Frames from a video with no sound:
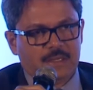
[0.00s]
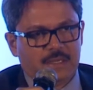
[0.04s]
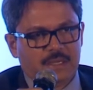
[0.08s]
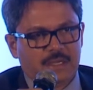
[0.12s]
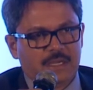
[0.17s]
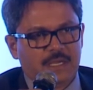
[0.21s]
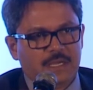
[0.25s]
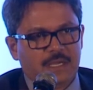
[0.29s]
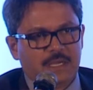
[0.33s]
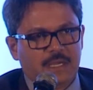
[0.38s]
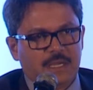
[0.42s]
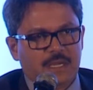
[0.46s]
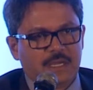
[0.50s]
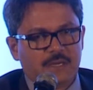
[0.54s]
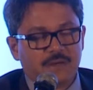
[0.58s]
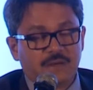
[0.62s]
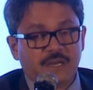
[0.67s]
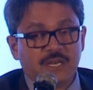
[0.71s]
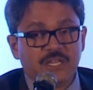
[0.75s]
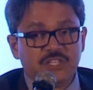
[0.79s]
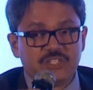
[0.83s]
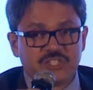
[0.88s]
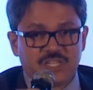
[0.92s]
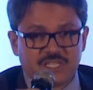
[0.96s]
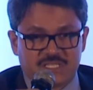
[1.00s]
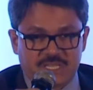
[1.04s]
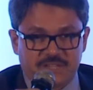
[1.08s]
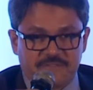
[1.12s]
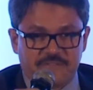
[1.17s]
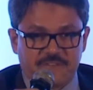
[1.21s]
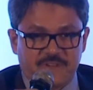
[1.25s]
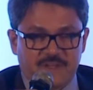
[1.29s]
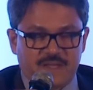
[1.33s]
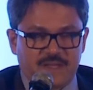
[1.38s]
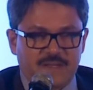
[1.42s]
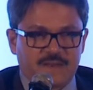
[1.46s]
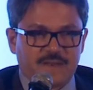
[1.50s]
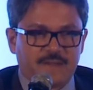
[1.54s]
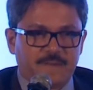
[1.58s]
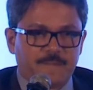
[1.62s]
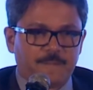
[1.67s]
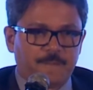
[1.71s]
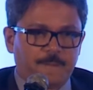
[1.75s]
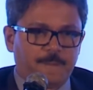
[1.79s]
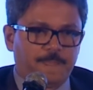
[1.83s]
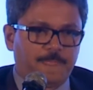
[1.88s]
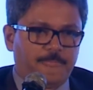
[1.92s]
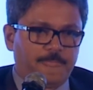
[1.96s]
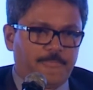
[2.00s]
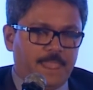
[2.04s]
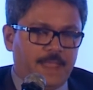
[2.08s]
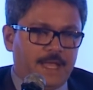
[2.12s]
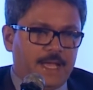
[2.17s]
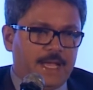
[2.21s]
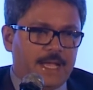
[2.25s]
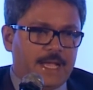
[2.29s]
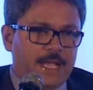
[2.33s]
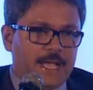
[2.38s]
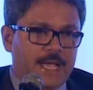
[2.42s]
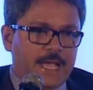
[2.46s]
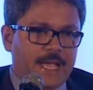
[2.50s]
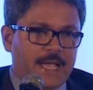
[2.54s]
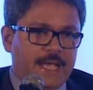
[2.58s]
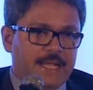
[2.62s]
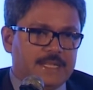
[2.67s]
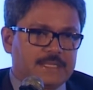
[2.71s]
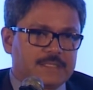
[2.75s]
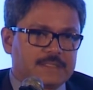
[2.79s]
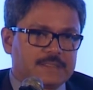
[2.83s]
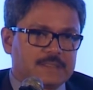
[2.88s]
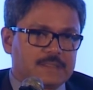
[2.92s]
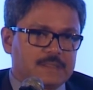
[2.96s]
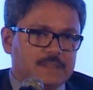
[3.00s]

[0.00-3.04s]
A, a religious affair, and